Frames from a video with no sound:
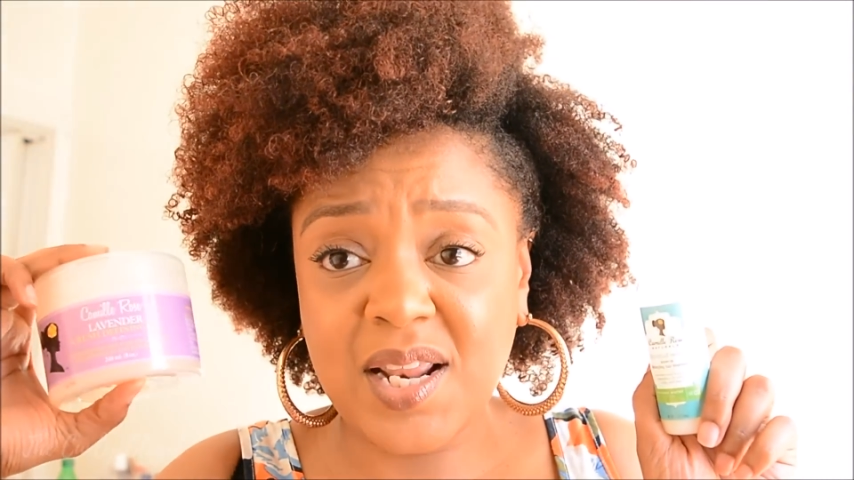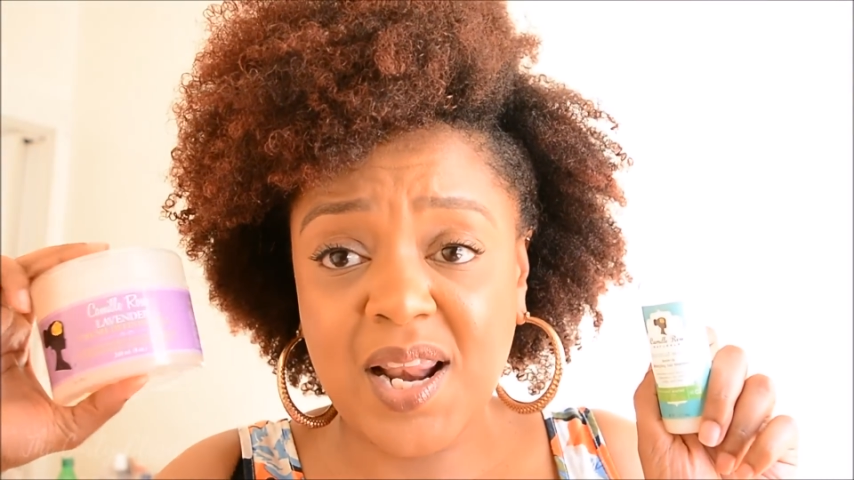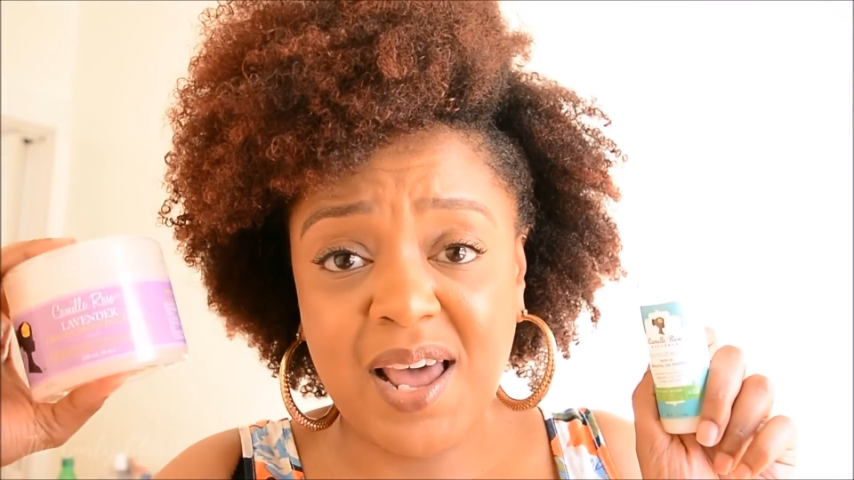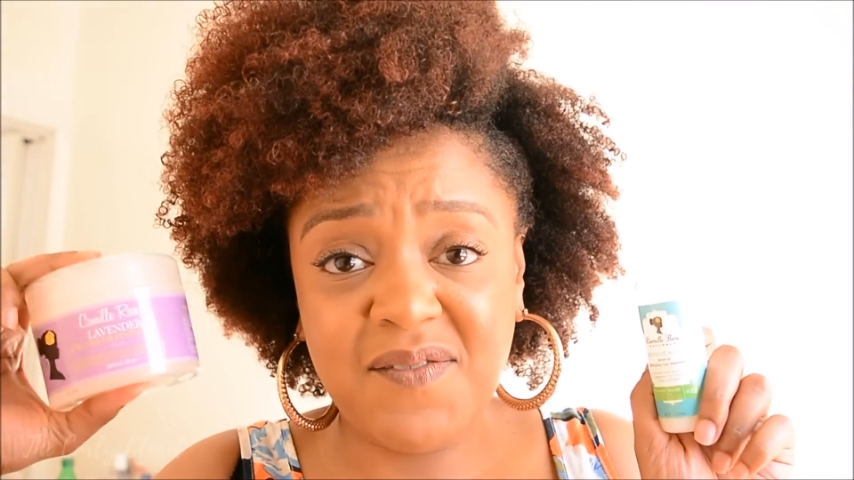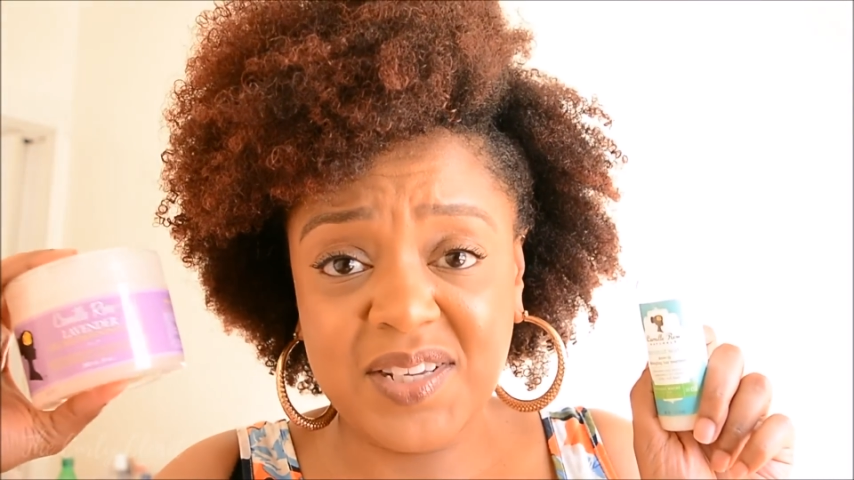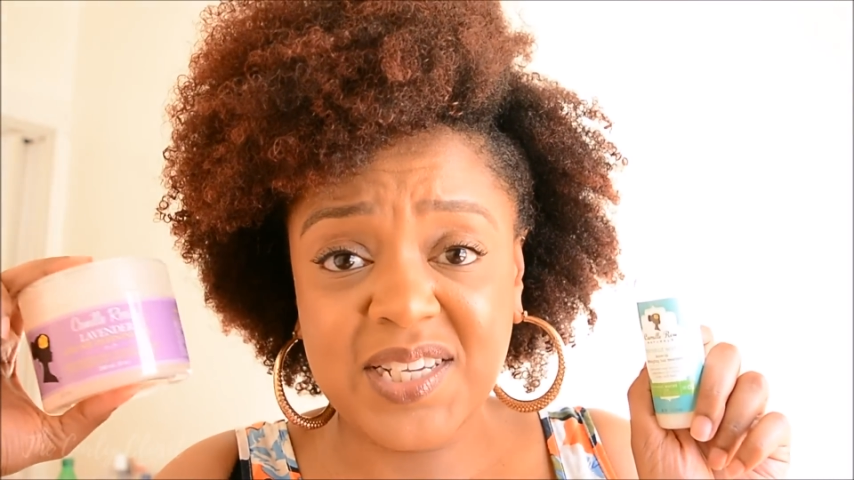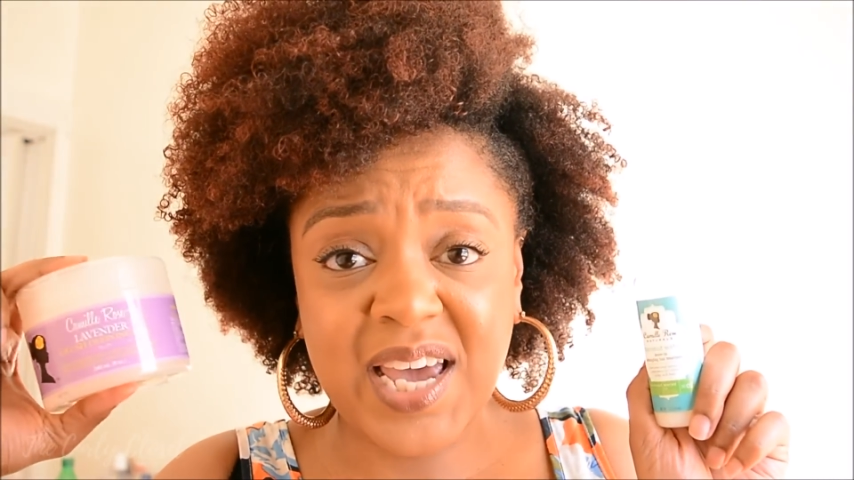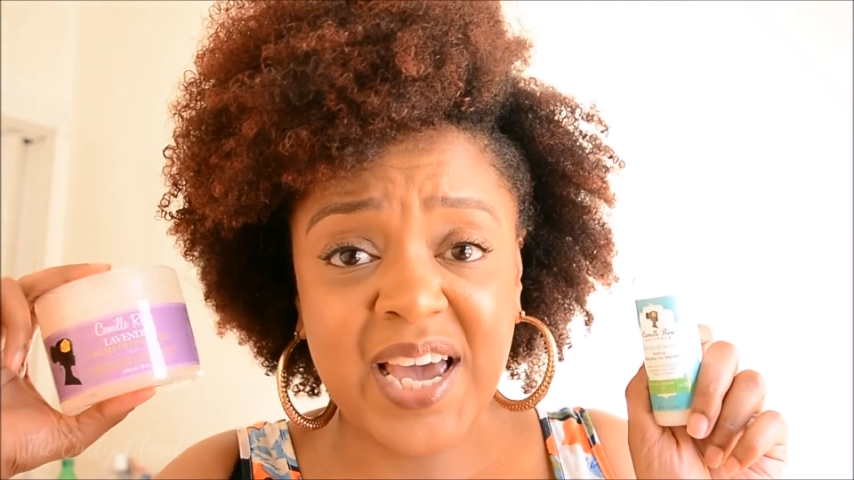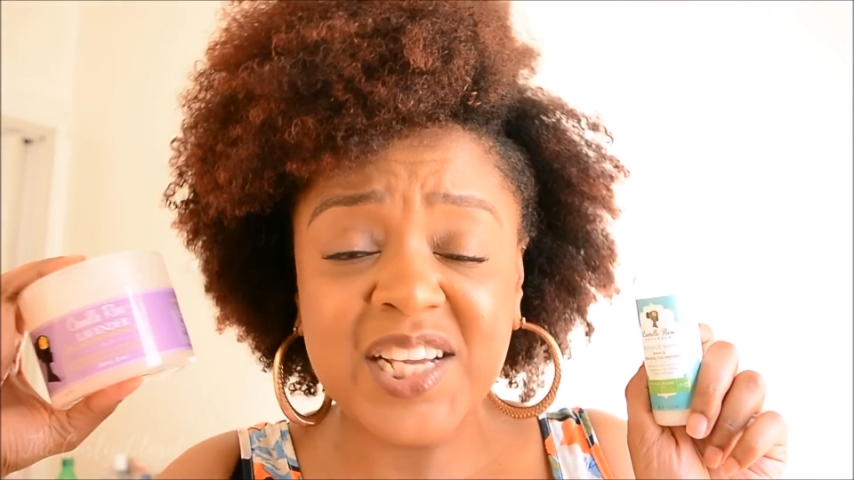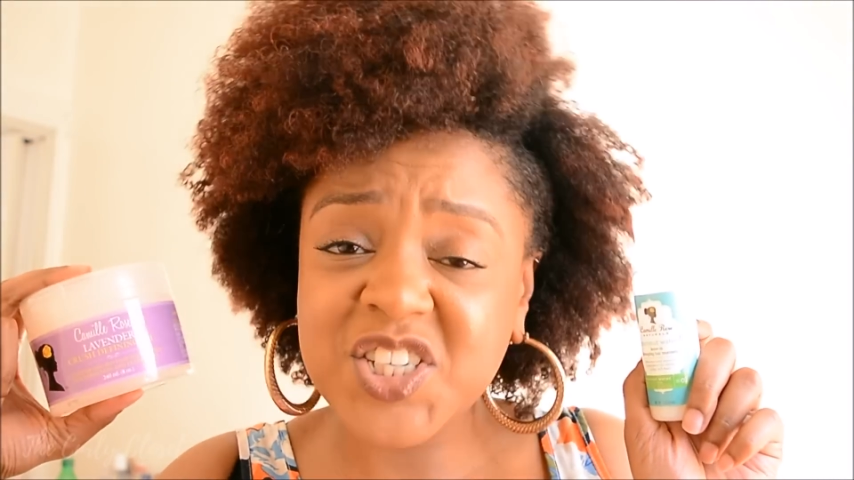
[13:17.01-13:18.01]
lavender
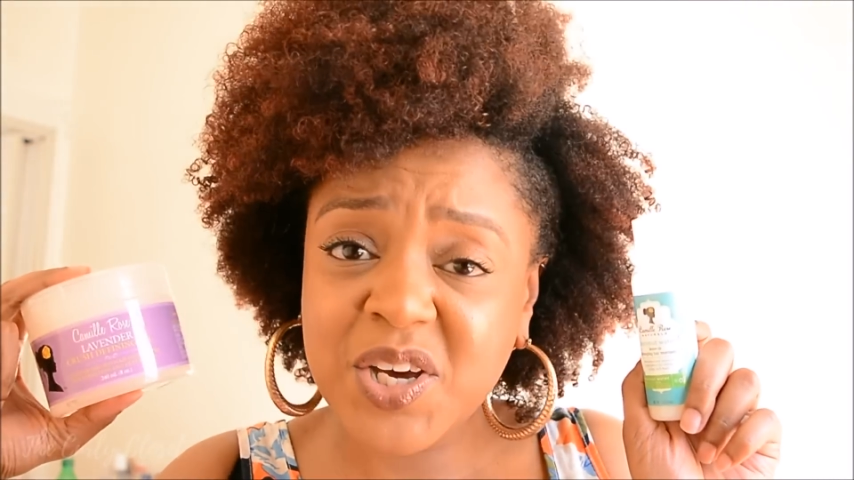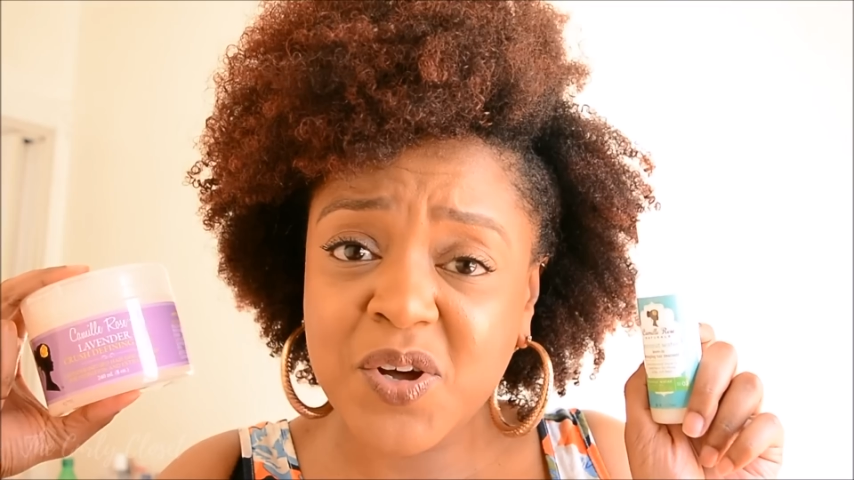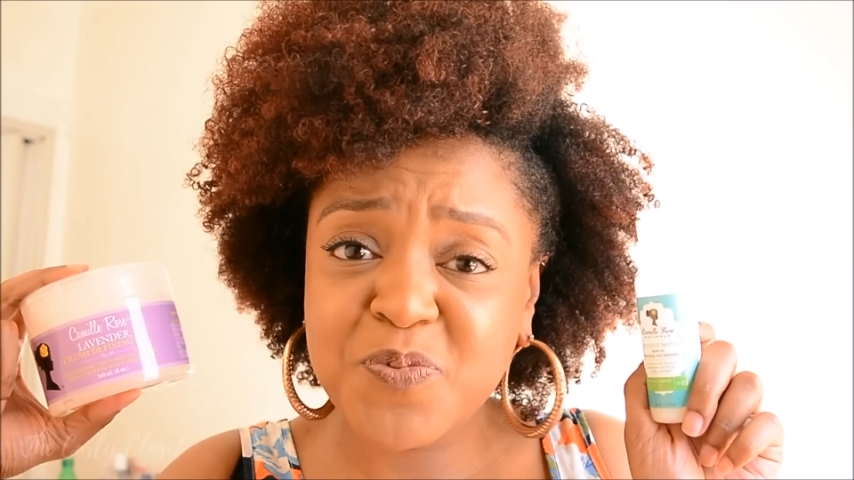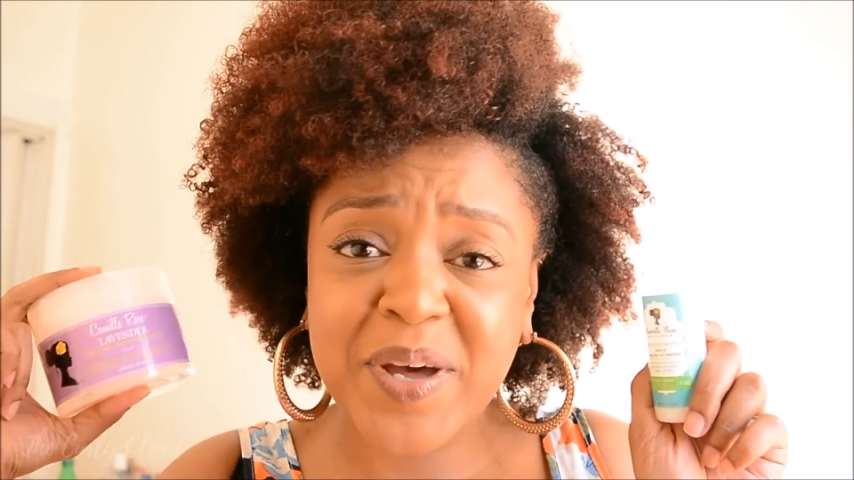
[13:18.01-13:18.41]
hair gel